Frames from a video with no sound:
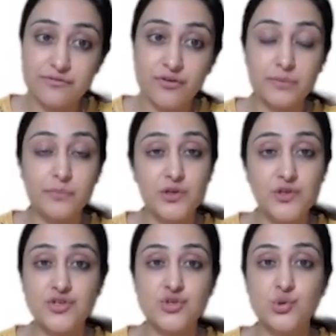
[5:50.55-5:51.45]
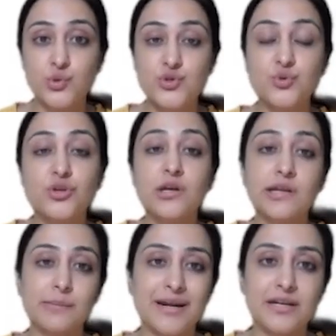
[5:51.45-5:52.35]
Because it shows you the
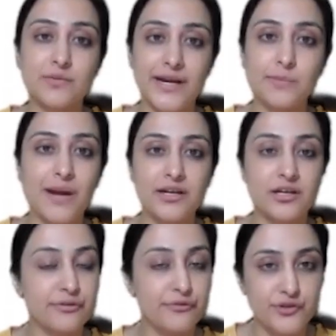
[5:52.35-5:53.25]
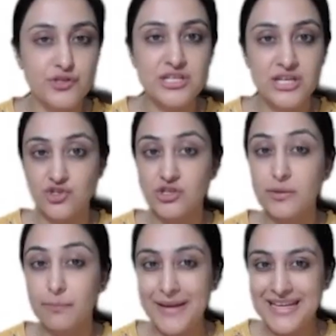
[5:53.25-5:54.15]
gray matter, white matter differentiation
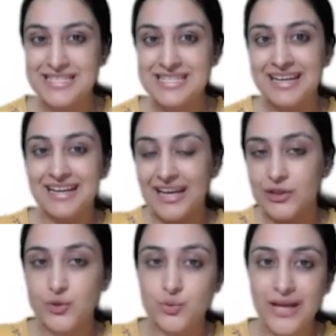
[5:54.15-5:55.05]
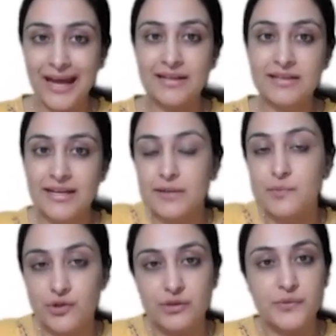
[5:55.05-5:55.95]
the best, and you can get a
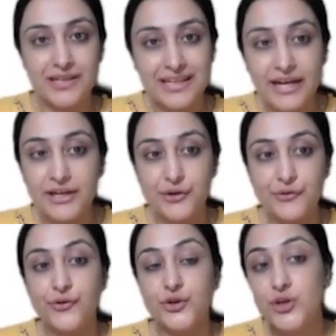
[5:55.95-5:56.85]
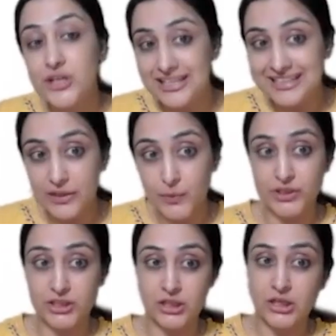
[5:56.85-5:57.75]
preliminary idea of what you're dealing with.